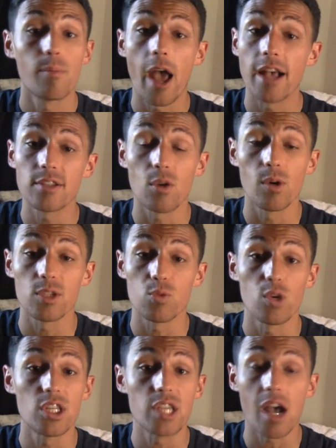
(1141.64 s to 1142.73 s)
As always,
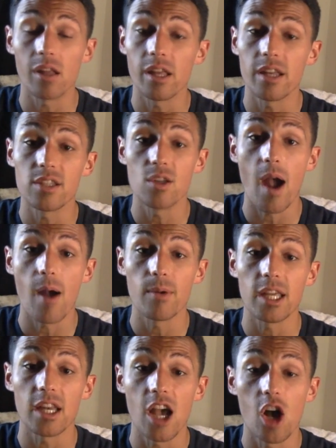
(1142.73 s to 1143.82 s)
reach out, let us know how we
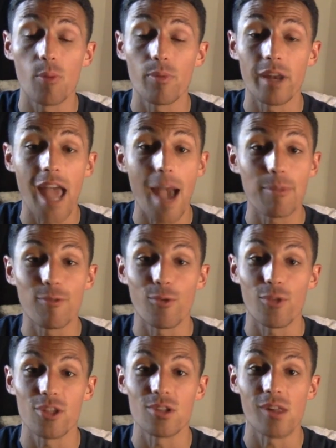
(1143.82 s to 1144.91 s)
can help, and happy
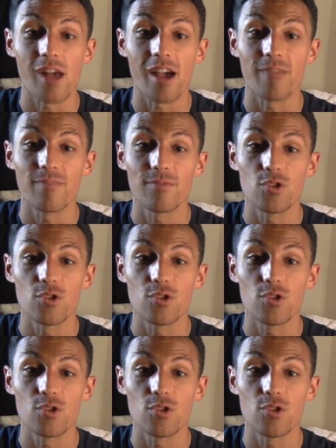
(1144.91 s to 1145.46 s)
4th of July.